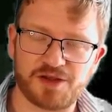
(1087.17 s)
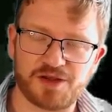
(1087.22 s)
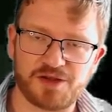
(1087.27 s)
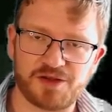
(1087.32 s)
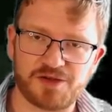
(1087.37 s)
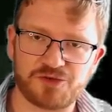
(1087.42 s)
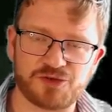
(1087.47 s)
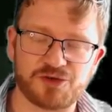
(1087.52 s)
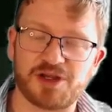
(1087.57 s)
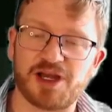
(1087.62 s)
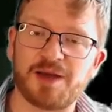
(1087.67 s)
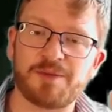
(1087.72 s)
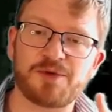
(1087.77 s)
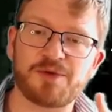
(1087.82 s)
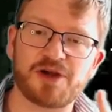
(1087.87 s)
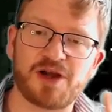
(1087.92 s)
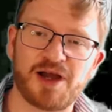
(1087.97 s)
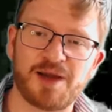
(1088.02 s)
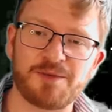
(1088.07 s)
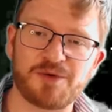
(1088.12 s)

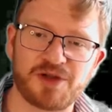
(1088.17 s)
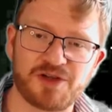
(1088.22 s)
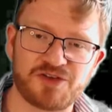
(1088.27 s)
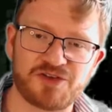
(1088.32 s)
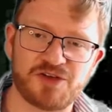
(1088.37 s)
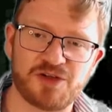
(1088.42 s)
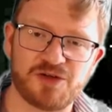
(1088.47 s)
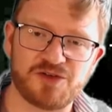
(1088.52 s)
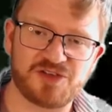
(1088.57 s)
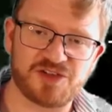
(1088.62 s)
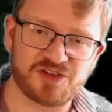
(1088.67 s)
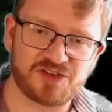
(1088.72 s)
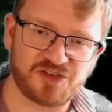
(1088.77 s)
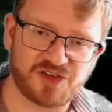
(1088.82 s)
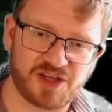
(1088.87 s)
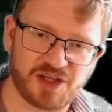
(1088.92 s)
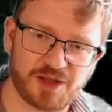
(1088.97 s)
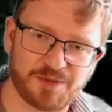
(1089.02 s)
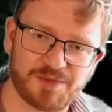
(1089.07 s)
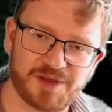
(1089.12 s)
I'm going to notice
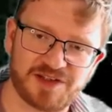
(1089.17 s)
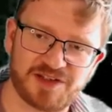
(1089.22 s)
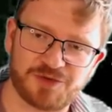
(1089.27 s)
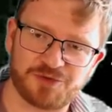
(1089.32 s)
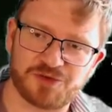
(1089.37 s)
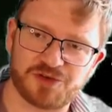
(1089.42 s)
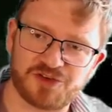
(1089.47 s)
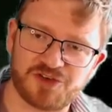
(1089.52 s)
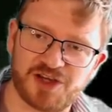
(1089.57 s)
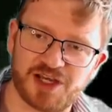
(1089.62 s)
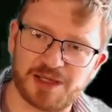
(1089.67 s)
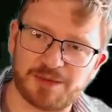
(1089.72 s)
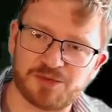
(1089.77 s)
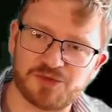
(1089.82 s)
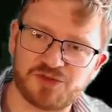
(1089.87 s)
a different time.